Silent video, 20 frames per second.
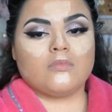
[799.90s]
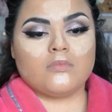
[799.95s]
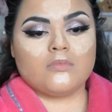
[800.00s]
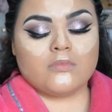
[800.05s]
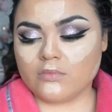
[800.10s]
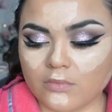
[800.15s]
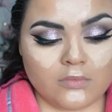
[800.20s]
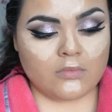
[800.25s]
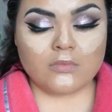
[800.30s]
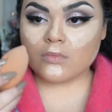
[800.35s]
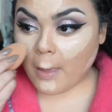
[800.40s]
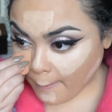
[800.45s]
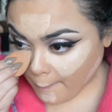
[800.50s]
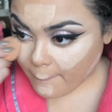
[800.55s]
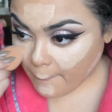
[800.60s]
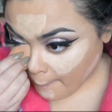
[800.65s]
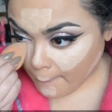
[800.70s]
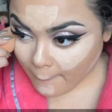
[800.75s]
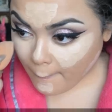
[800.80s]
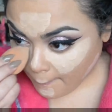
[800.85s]
Technique
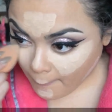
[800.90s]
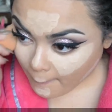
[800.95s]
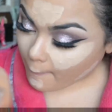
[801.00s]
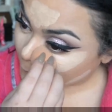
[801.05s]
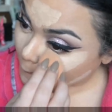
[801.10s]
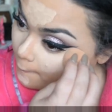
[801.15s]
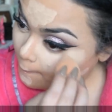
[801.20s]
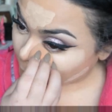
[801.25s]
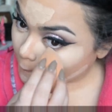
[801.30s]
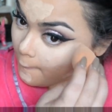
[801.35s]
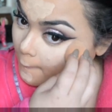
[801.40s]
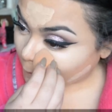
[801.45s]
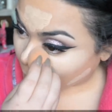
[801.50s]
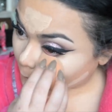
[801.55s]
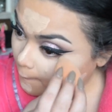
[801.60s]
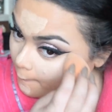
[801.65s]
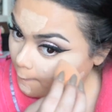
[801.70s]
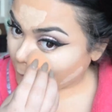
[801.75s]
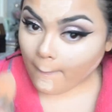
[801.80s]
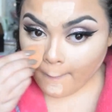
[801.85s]
sponge and
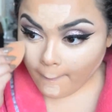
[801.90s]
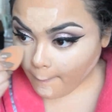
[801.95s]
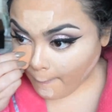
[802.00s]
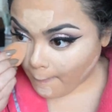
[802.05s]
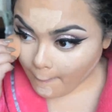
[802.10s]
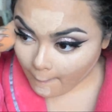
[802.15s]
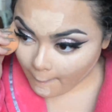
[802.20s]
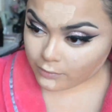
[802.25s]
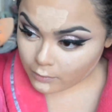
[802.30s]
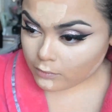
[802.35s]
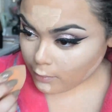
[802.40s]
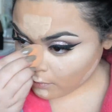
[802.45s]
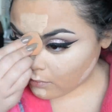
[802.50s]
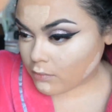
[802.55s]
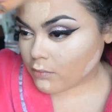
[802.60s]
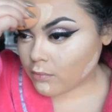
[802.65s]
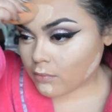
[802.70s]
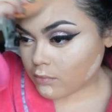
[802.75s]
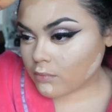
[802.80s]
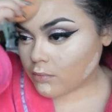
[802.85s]
blend all that
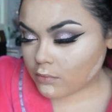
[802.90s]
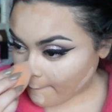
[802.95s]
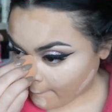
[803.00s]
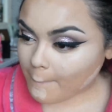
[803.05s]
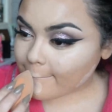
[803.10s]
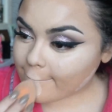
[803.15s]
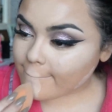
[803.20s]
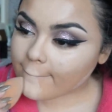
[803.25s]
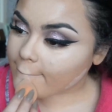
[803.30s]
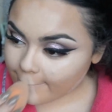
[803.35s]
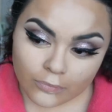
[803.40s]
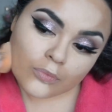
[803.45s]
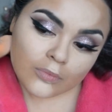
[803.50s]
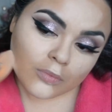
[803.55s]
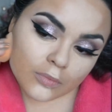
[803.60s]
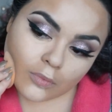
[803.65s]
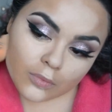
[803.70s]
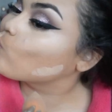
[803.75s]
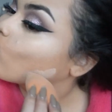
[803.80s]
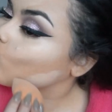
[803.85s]
out.
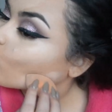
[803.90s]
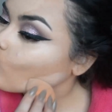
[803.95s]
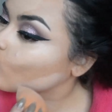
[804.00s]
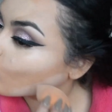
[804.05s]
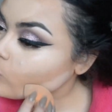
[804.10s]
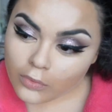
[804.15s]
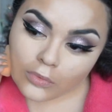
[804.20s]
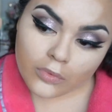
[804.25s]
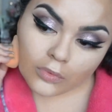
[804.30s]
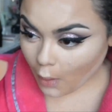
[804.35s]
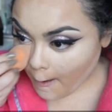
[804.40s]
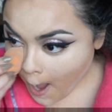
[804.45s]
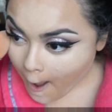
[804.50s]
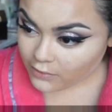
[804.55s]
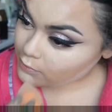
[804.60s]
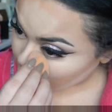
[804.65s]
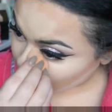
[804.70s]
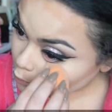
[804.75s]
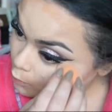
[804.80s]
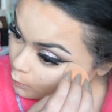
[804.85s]
And I'm
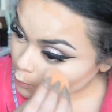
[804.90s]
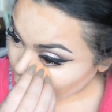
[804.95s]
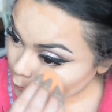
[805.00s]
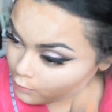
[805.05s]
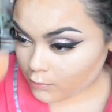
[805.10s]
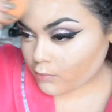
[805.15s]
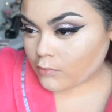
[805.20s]
going to,